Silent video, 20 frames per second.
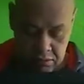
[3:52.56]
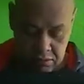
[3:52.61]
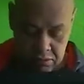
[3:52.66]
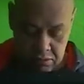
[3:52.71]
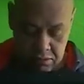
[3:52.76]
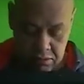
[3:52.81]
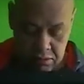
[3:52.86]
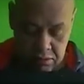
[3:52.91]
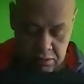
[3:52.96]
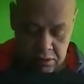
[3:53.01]

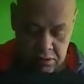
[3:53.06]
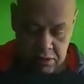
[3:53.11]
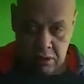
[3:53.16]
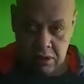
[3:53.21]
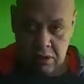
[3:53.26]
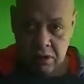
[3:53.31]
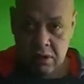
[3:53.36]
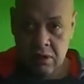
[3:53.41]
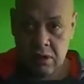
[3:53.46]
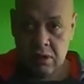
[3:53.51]

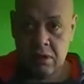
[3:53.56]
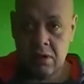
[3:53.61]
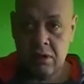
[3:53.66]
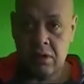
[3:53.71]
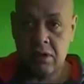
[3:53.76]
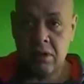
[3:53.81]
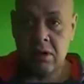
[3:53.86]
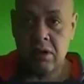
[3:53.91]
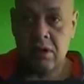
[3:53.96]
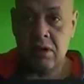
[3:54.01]

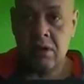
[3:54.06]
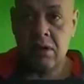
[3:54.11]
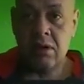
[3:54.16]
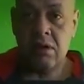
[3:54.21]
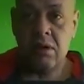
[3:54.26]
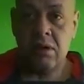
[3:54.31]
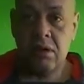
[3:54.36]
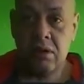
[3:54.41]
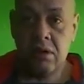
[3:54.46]
[no speech]